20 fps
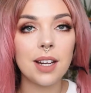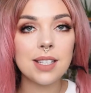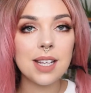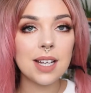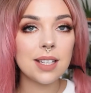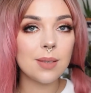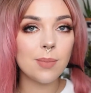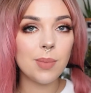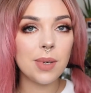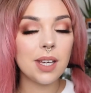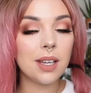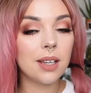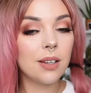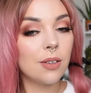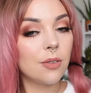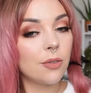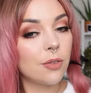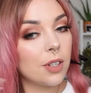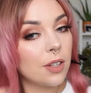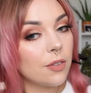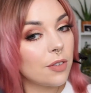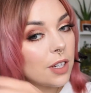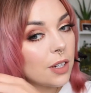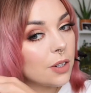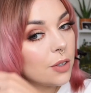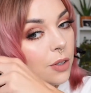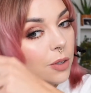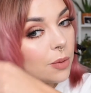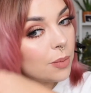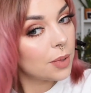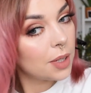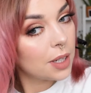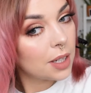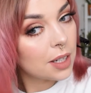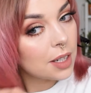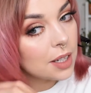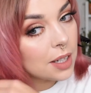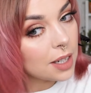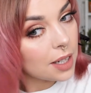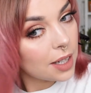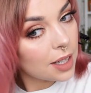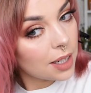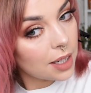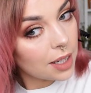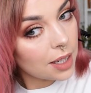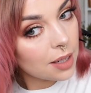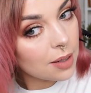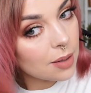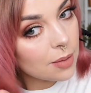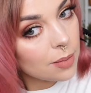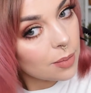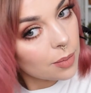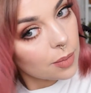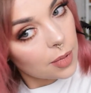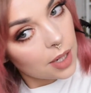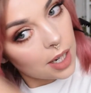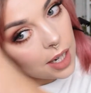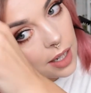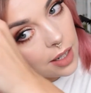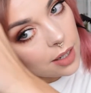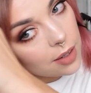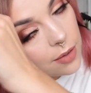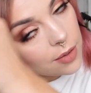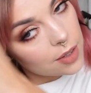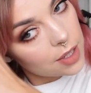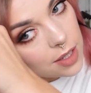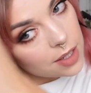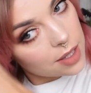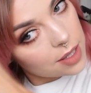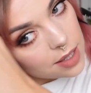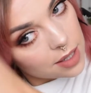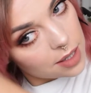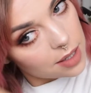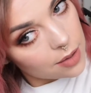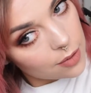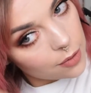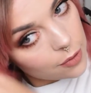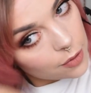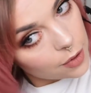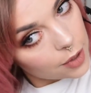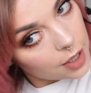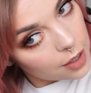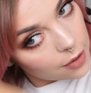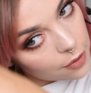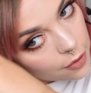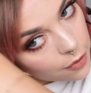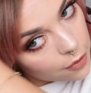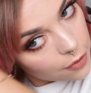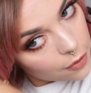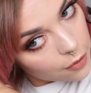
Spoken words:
I take the big fluffy comb and I kind of just fluff